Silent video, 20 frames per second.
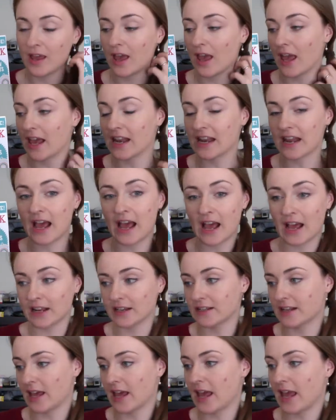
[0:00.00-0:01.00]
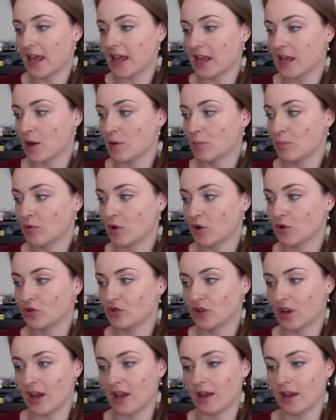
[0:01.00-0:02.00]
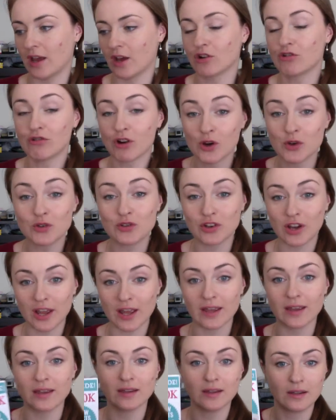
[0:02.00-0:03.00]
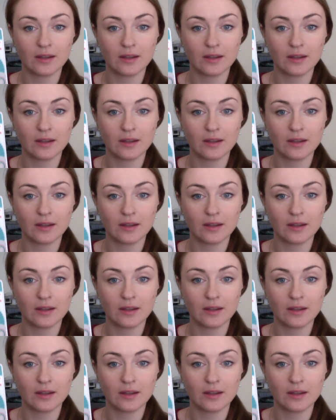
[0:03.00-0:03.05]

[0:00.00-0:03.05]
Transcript: it had a crochet